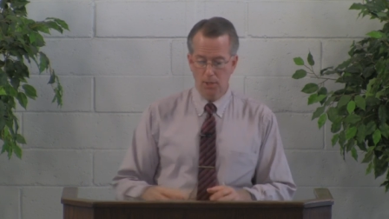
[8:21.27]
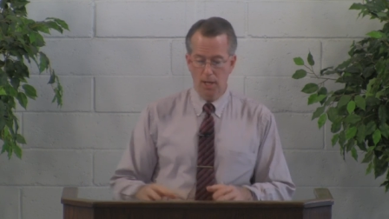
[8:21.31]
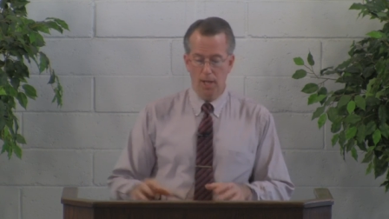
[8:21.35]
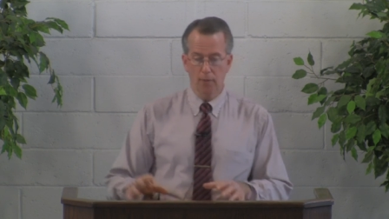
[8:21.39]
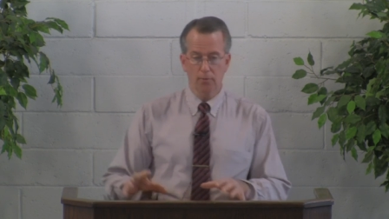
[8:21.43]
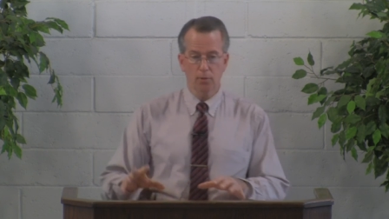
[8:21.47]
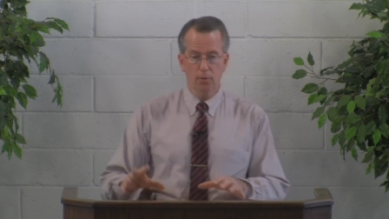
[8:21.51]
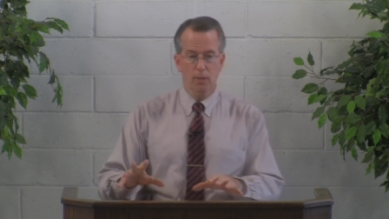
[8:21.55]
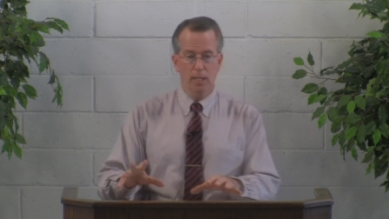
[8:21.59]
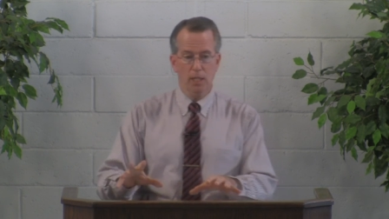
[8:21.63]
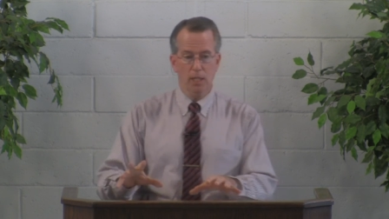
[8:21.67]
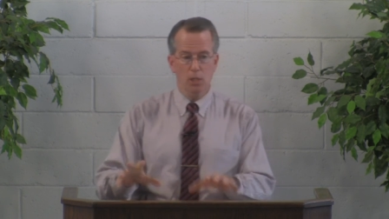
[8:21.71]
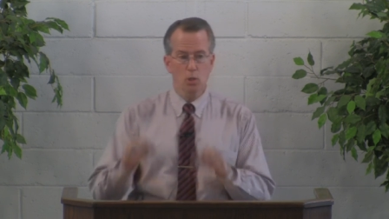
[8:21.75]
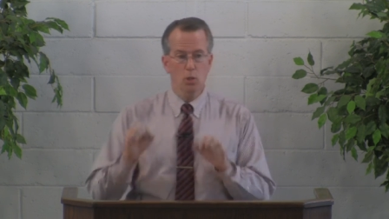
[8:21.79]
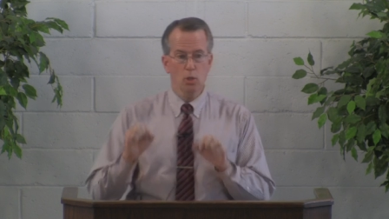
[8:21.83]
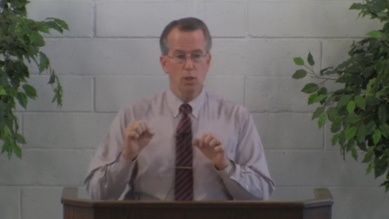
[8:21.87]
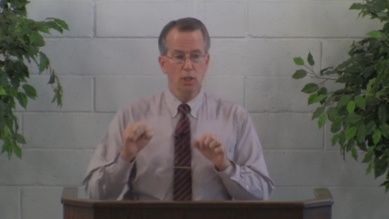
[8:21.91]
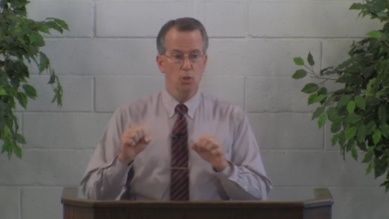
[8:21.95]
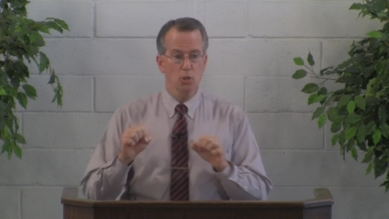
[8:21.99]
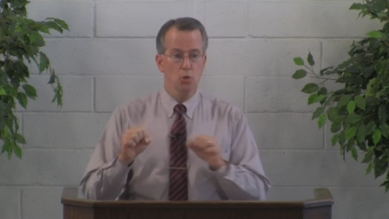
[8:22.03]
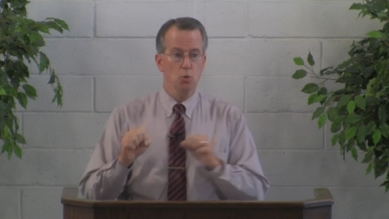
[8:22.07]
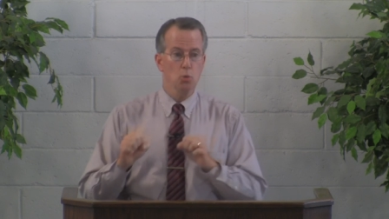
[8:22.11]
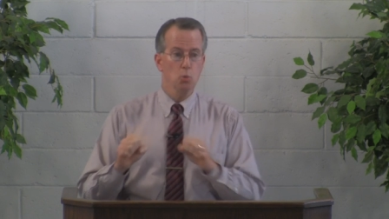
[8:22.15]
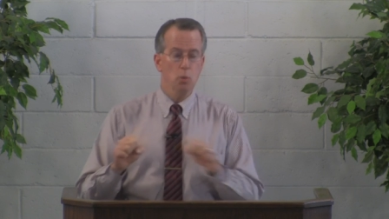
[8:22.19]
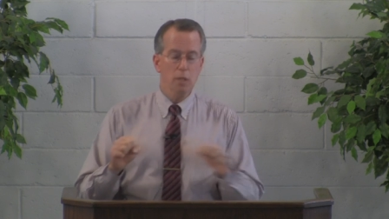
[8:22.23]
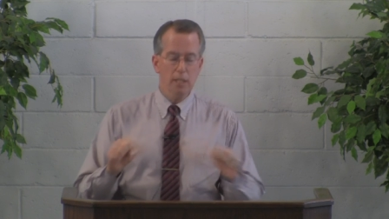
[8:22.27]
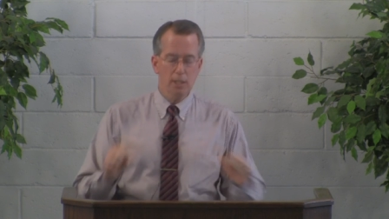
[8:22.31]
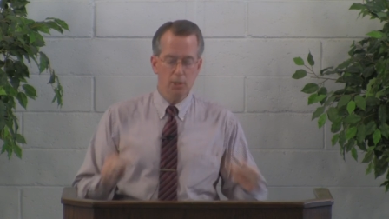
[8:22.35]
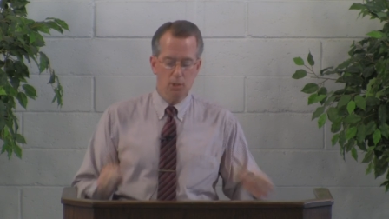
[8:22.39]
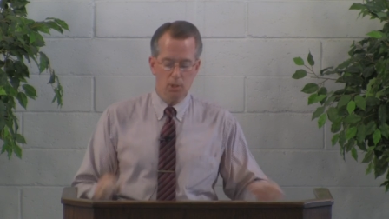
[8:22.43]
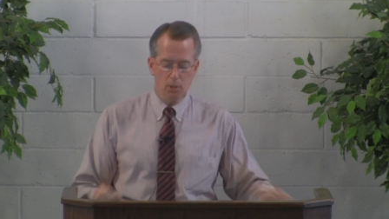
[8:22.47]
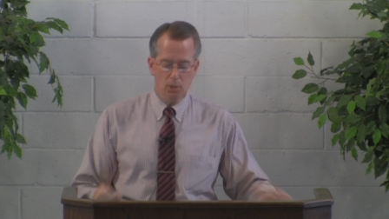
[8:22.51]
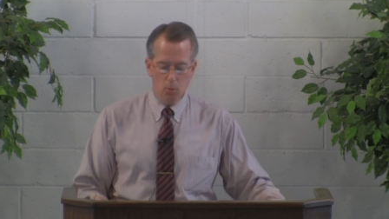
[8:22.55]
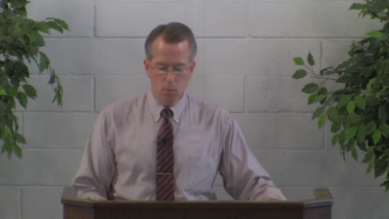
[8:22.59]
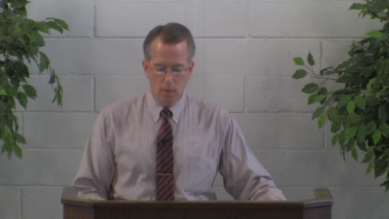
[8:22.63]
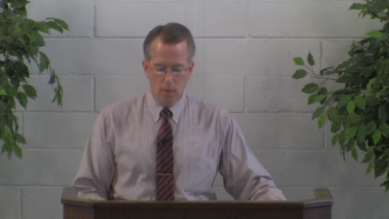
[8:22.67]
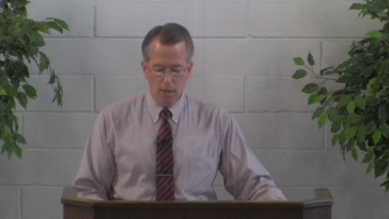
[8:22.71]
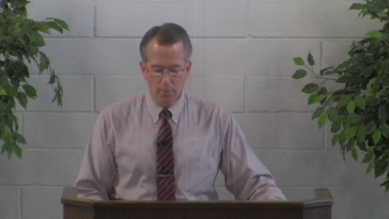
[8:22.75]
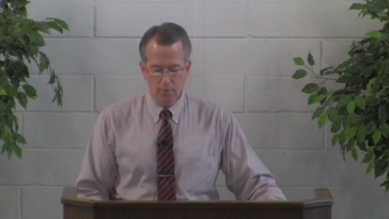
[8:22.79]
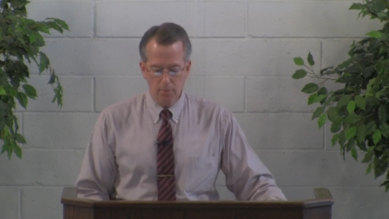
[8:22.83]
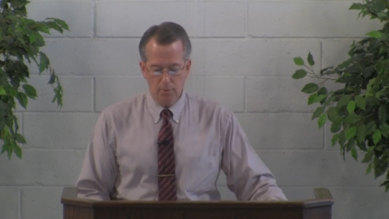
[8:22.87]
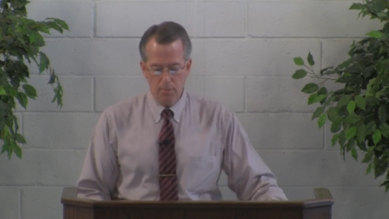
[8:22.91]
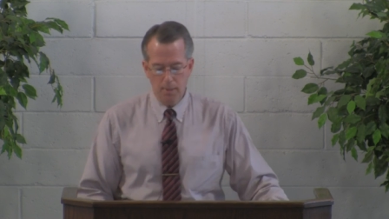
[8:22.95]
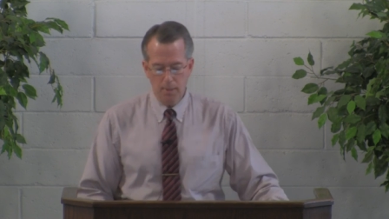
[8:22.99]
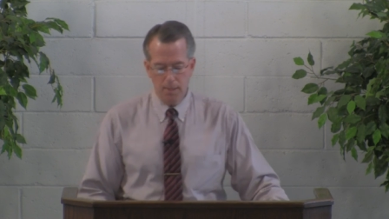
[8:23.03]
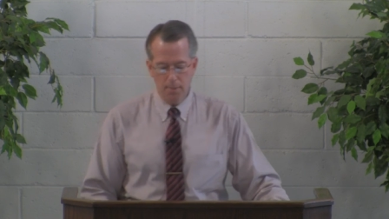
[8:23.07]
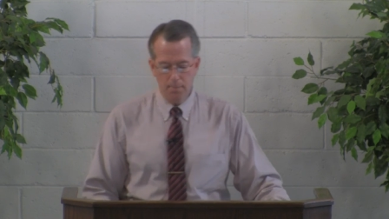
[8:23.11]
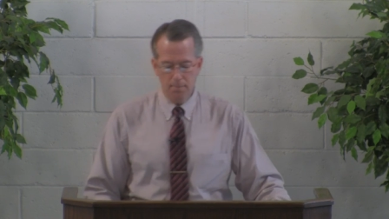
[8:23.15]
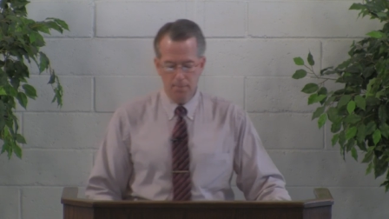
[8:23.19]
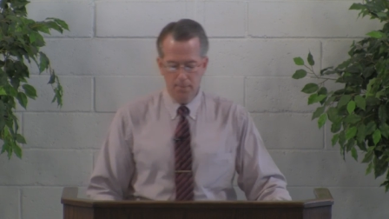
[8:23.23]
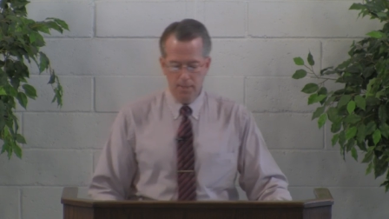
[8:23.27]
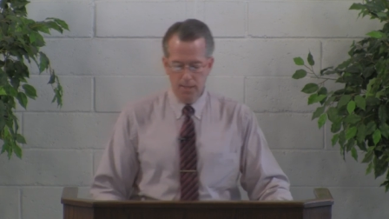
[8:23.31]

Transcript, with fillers: After he took his reason away from him,